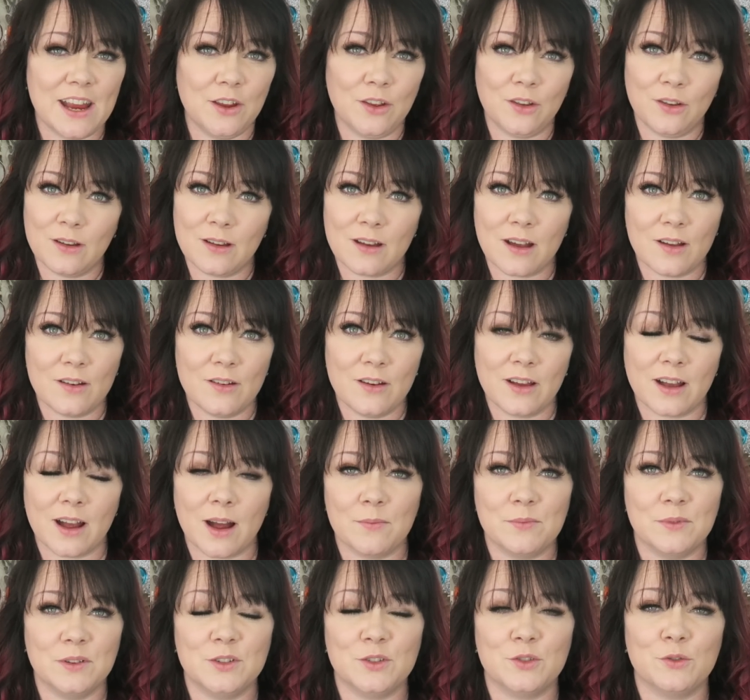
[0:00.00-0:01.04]
You can go and look
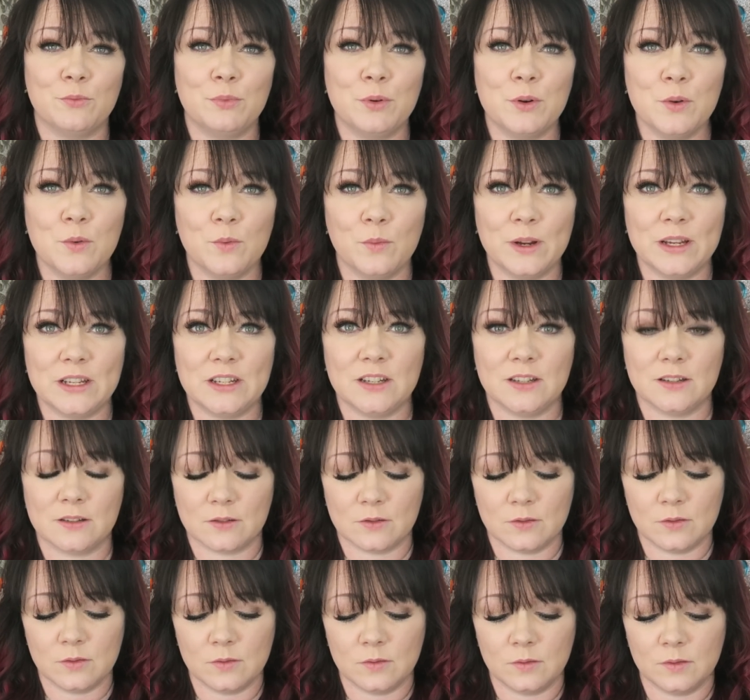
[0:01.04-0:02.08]
up this report, which is
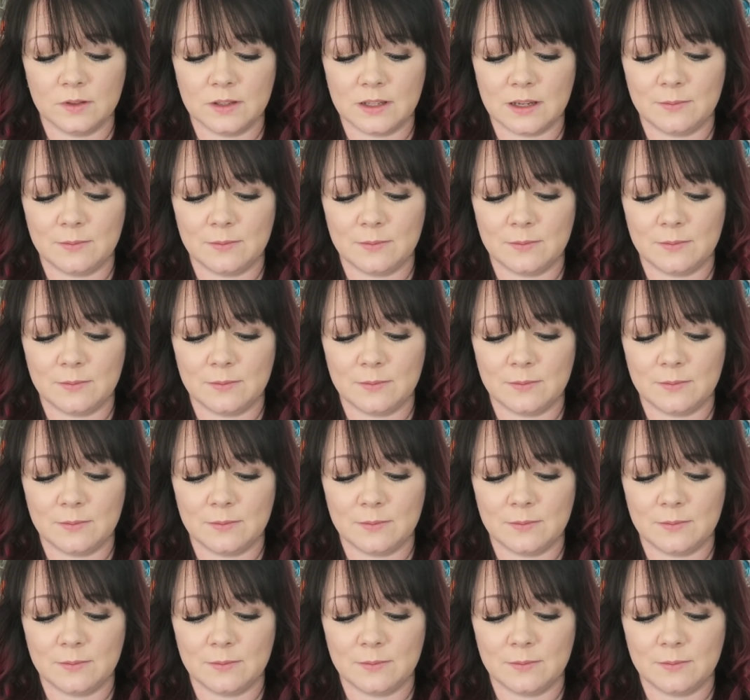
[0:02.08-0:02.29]
called,